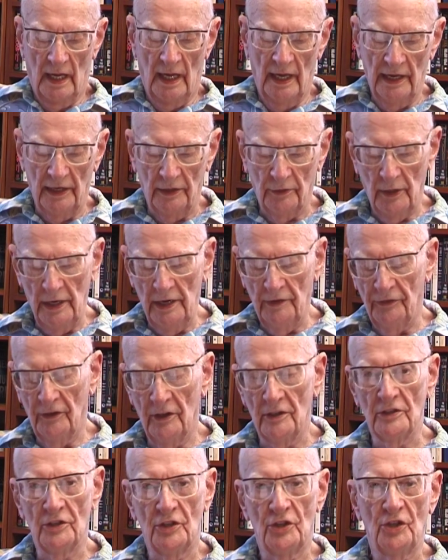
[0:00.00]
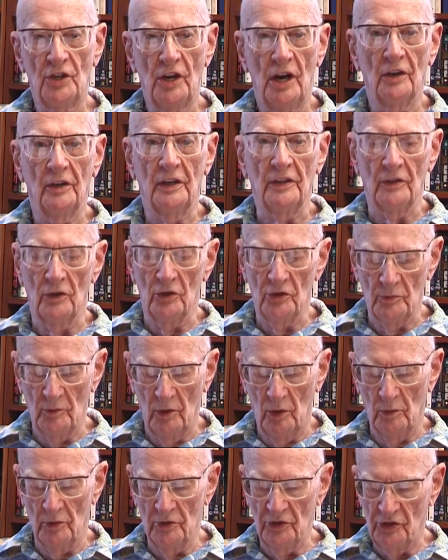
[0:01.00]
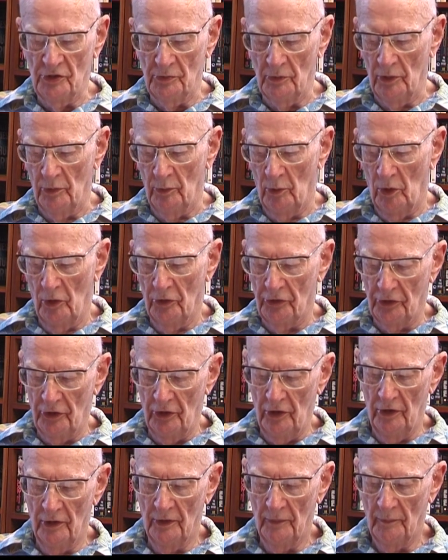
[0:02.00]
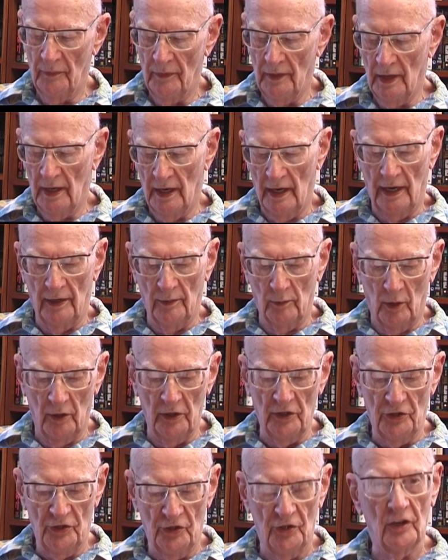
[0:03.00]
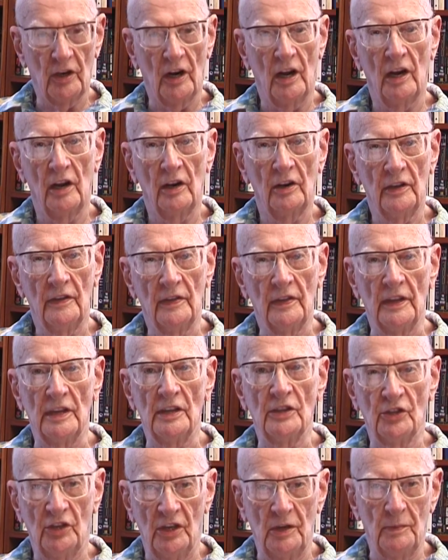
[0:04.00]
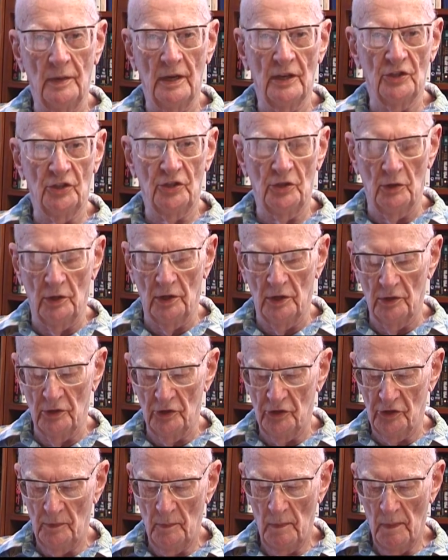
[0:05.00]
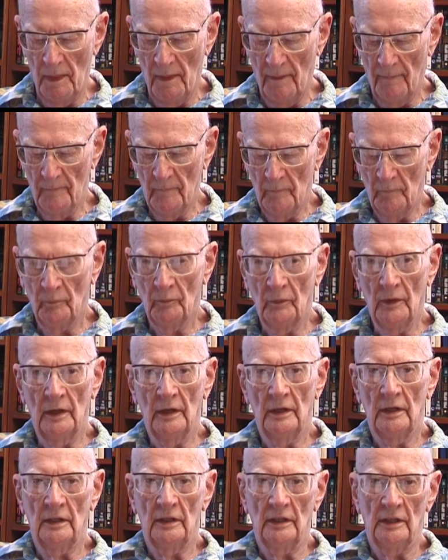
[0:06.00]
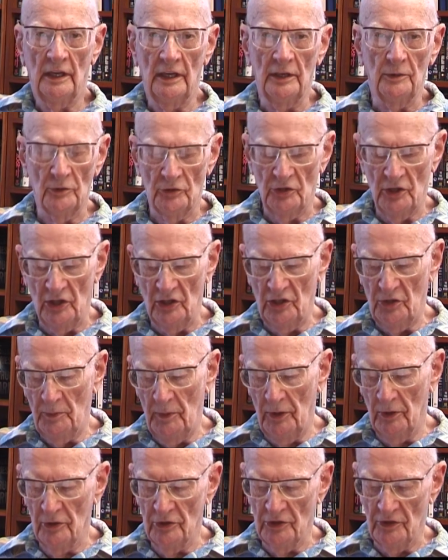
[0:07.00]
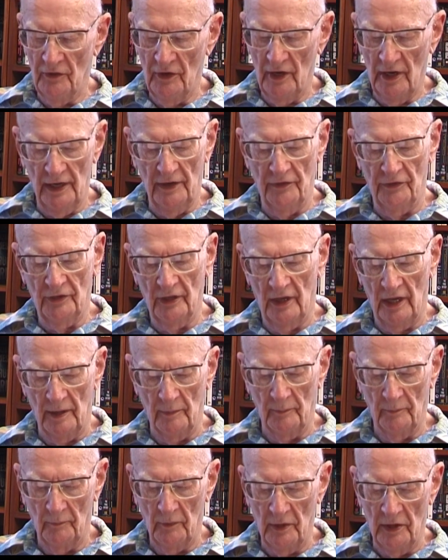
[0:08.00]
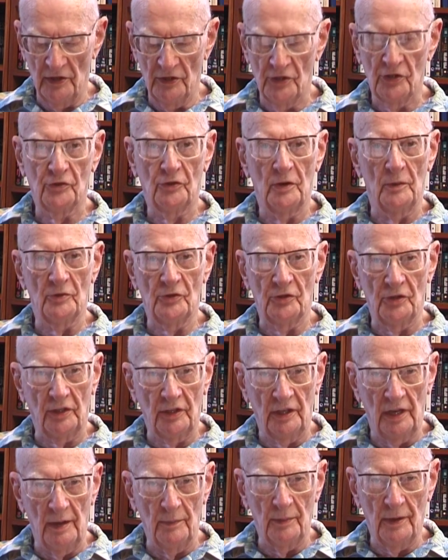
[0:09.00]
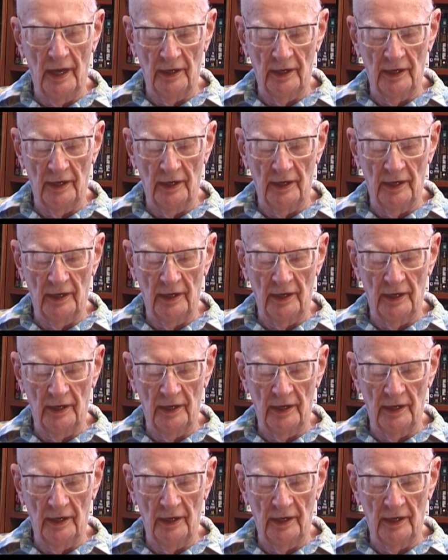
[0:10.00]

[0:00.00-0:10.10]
I had great fun sharing those moments with Walter and Wally Schirra in the CBS studios. It was the experience of a lifetime, with its trips to Cape